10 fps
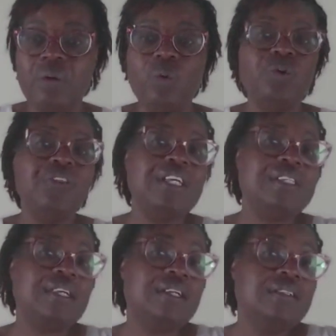or
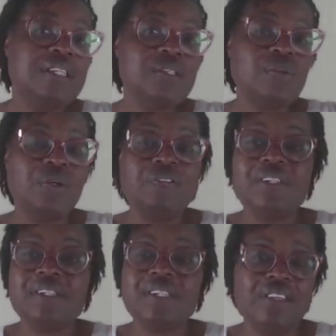there's illness or
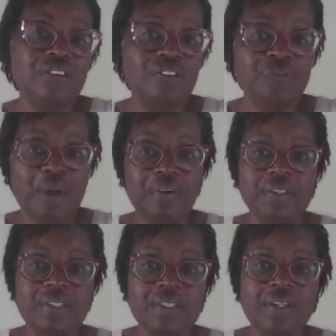even death of
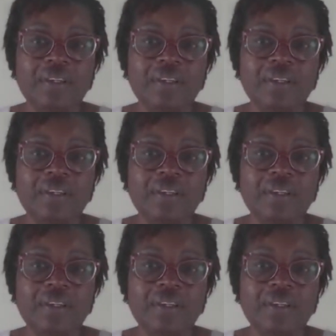parents.